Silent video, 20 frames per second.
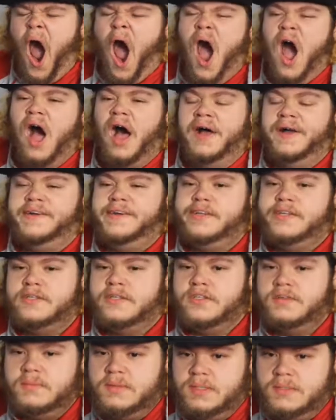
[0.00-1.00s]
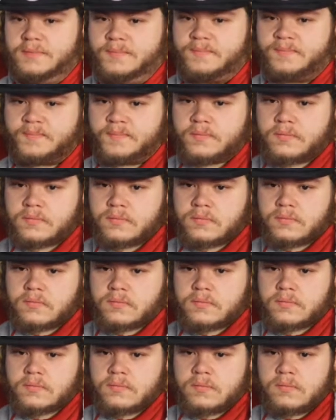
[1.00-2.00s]
Oh, excuse me.
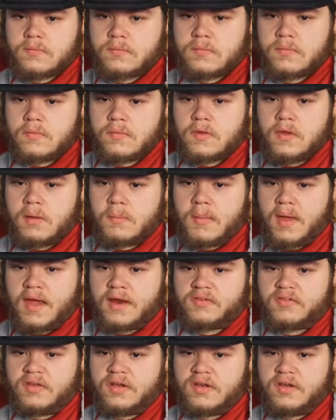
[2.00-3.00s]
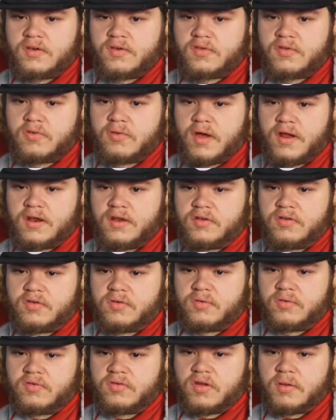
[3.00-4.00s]
I'm actually going to try to
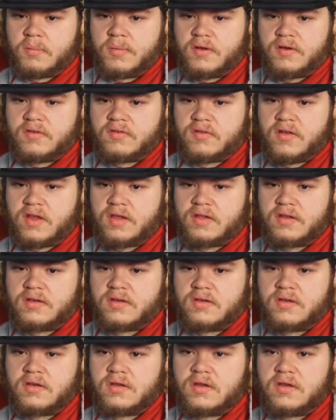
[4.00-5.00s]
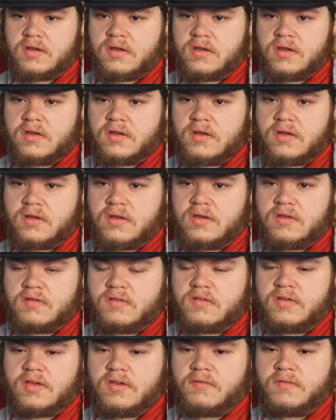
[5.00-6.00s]
do something in a second and
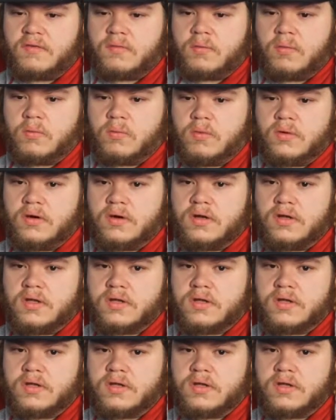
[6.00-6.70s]
see if it will work.